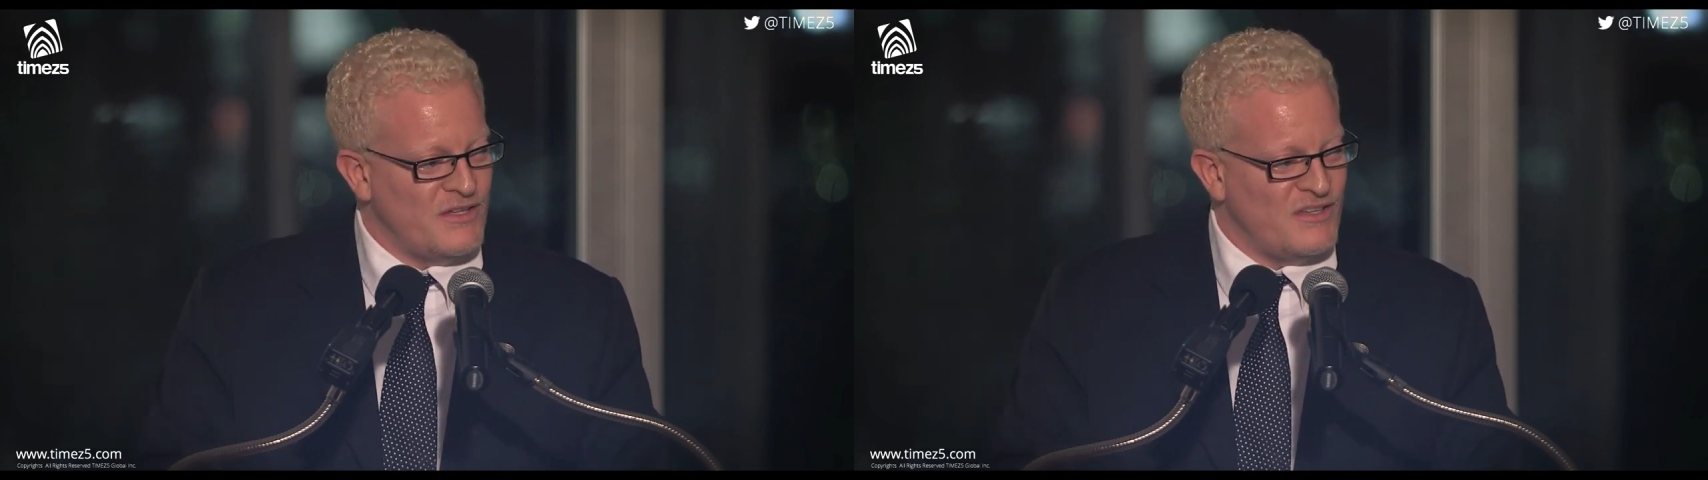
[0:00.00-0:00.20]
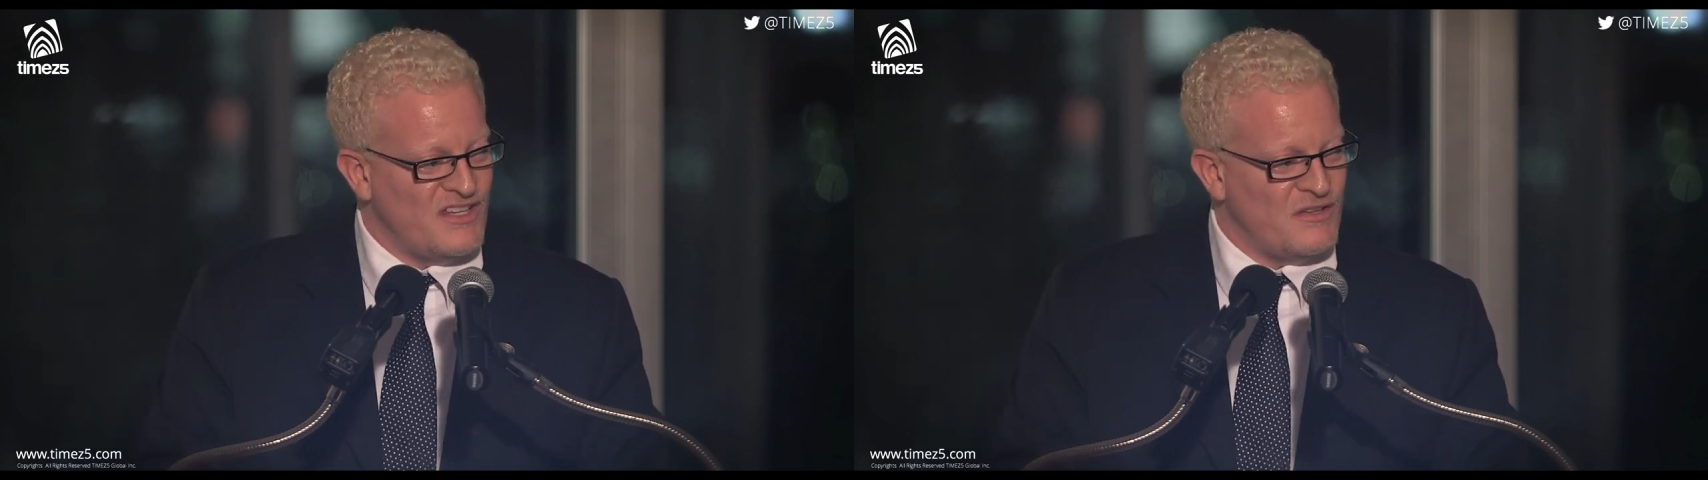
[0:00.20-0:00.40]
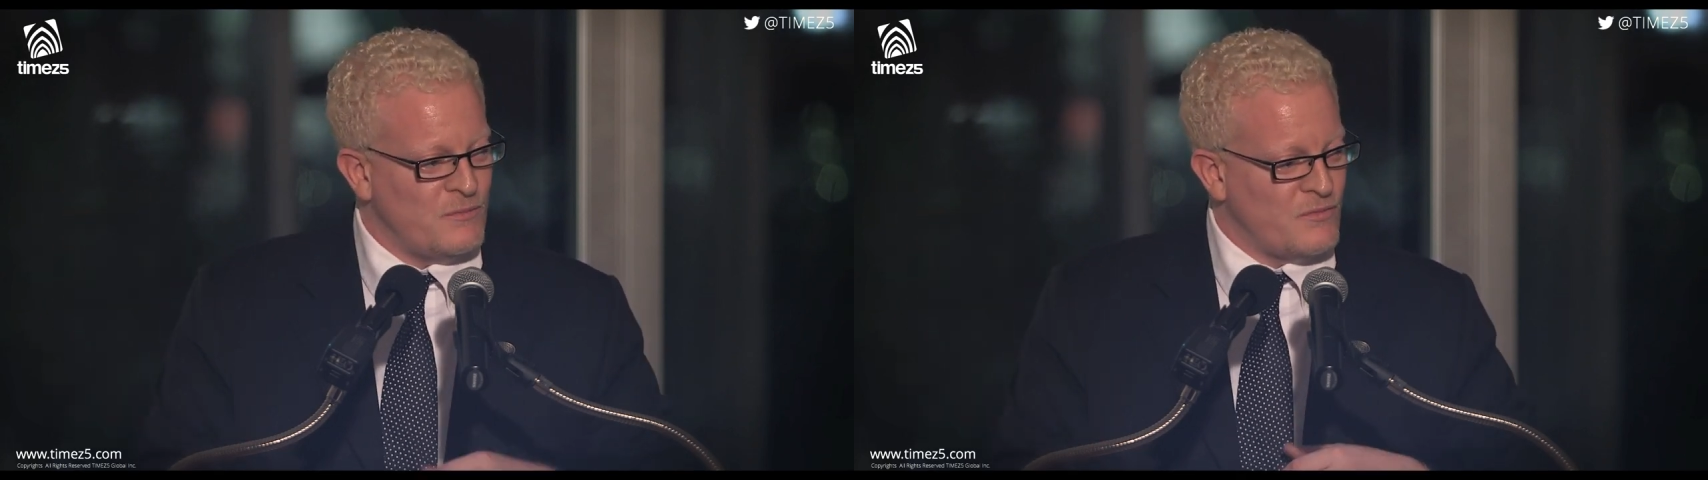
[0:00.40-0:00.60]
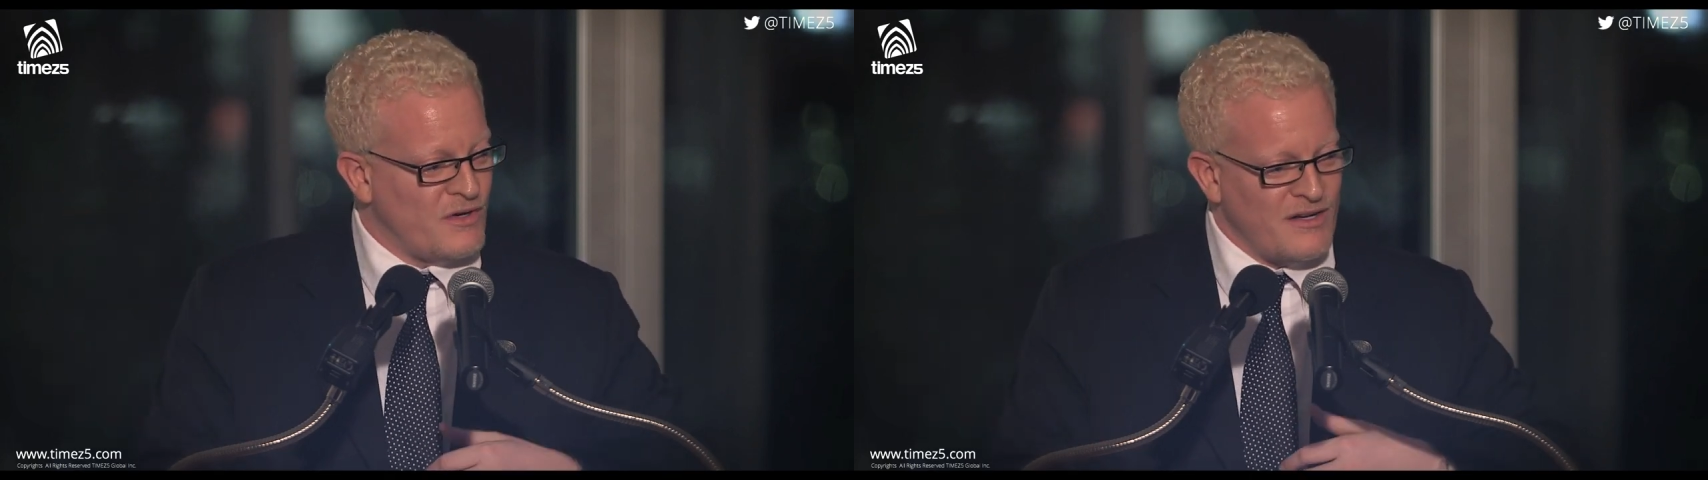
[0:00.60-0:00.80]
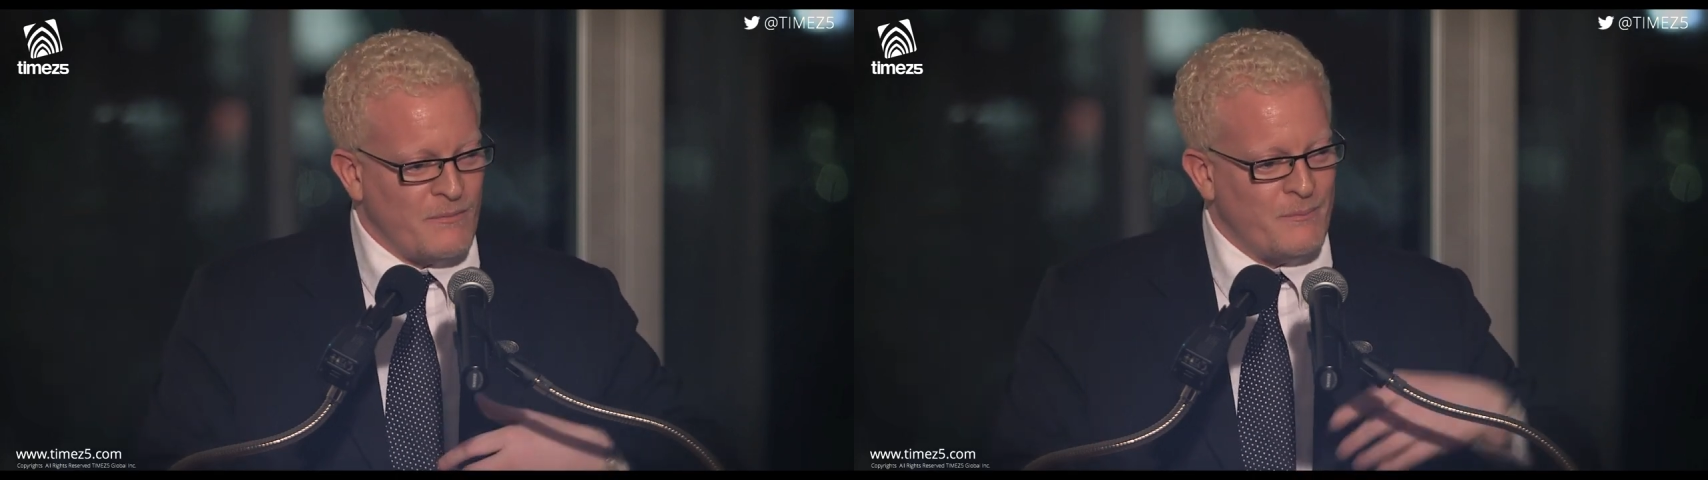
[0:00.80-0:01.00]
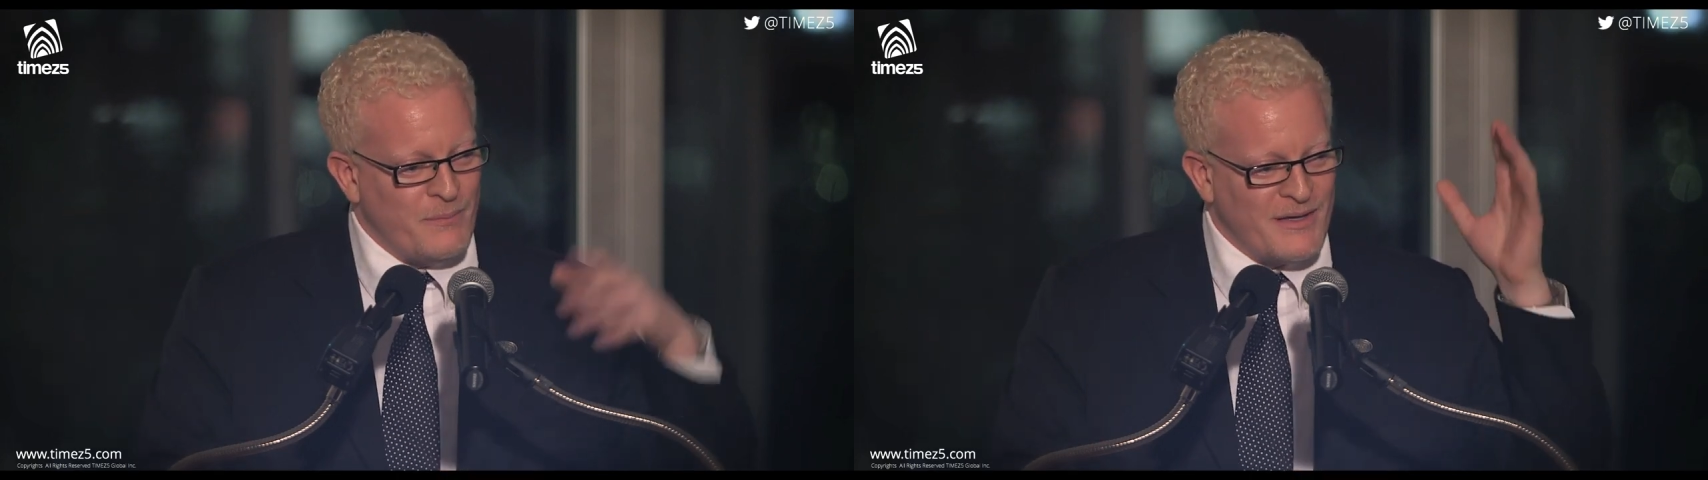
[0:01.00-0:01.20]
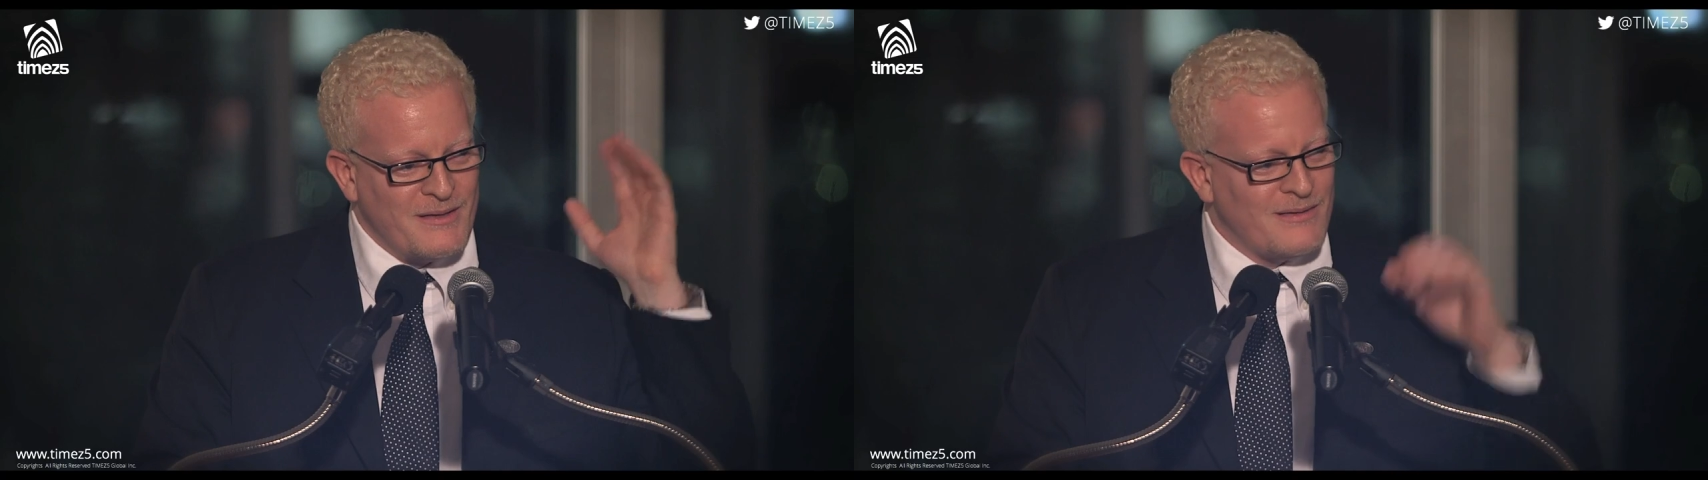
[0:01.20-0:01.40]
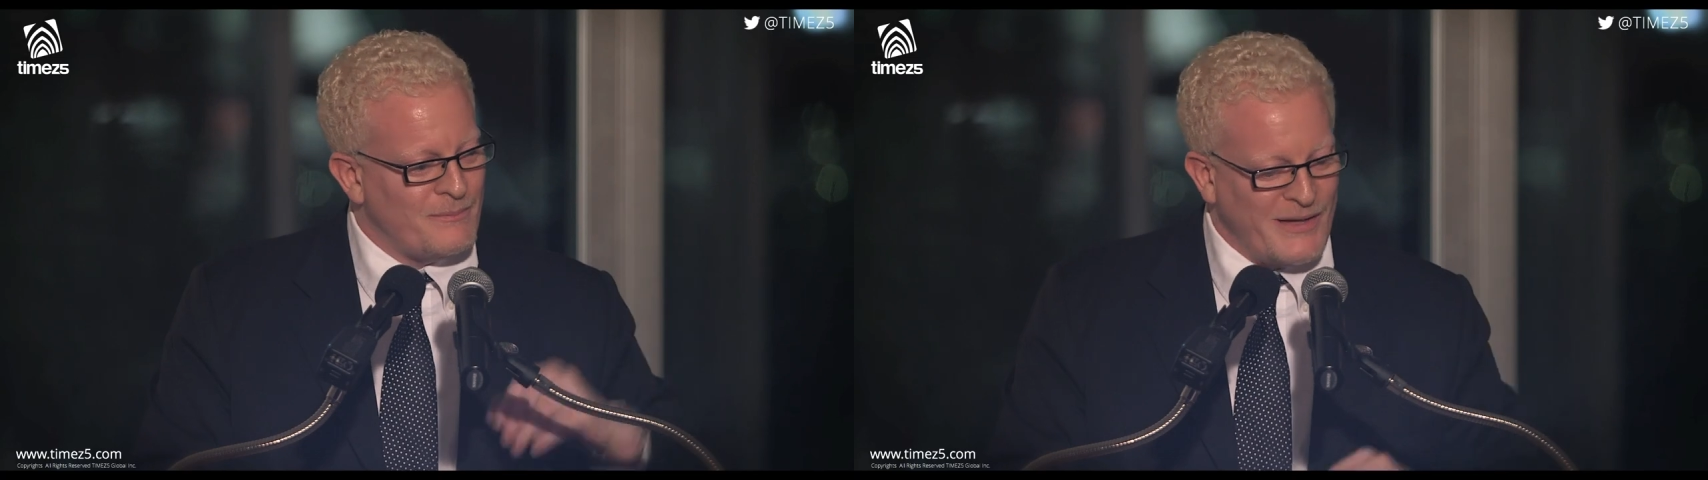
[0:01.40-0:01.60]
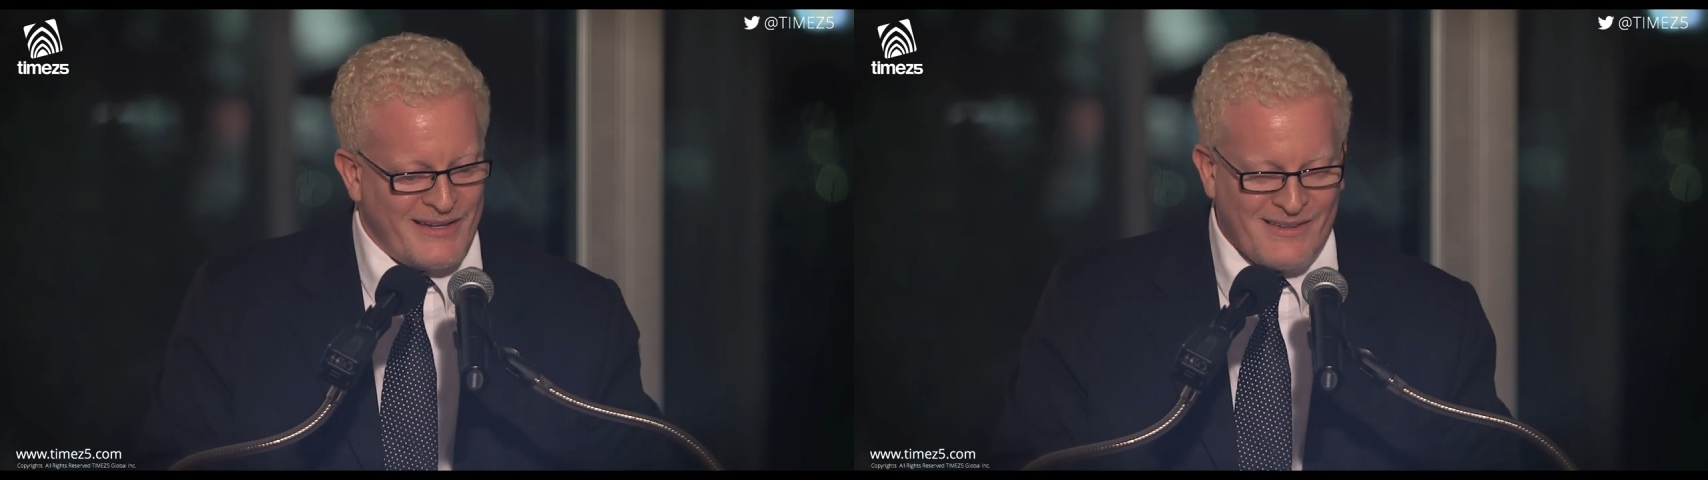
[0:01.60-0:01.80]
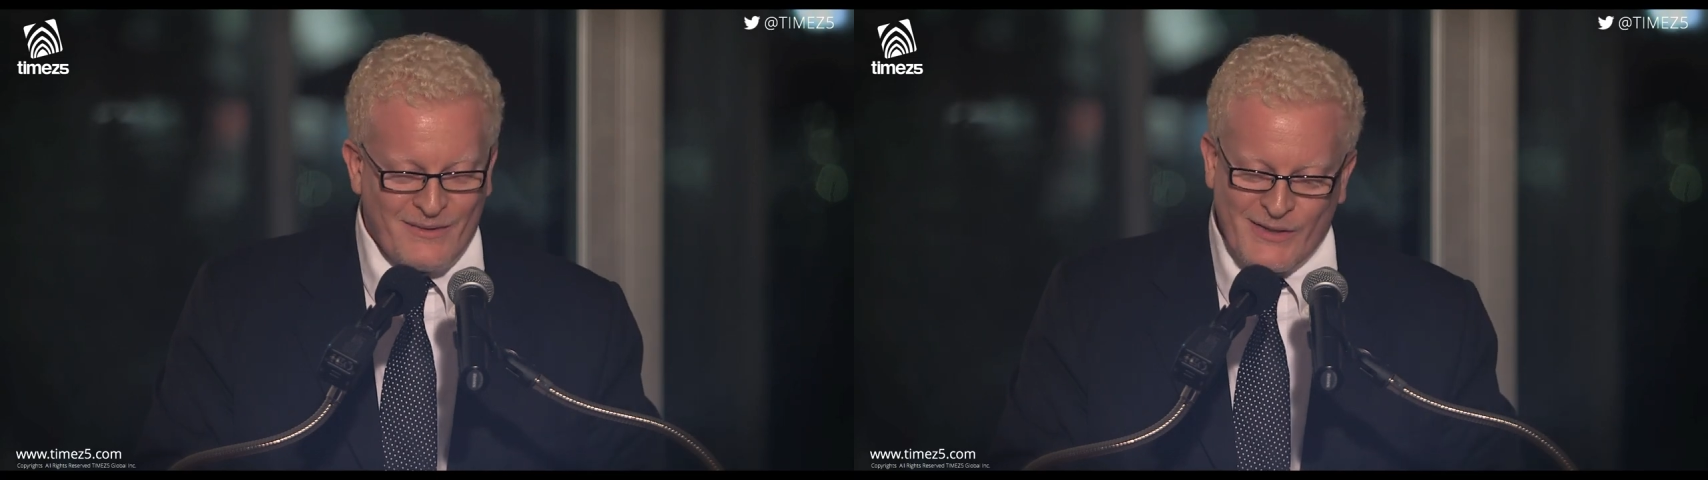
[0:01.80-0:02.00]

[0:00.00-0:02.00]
He, he, created a big little painting.